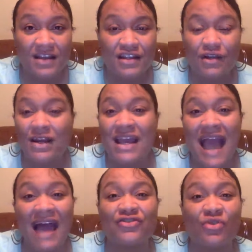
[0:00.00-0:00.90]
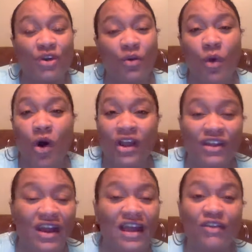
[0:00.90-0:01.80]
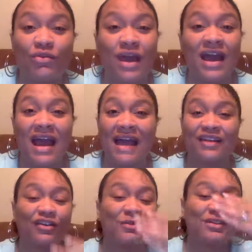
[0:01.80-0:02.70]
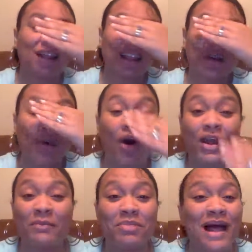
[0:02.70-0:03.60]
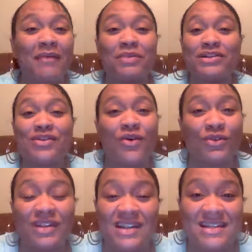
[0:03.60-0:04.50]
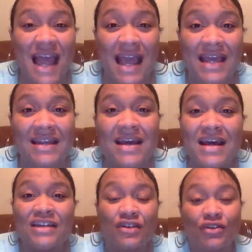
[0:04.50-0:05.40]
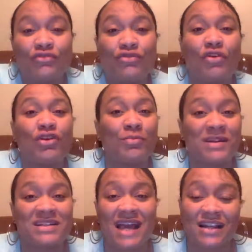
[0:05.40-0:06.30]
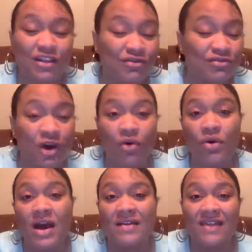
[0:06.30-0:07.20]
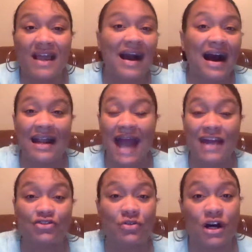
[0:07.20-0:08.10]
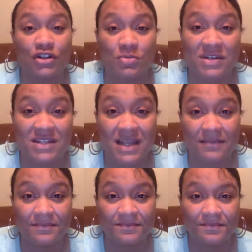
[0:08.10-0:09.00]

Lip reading: So he has you on a walk, and it's almost like you're walking blind, but you're holding his hand. So you're protected. You know that God has you 100%.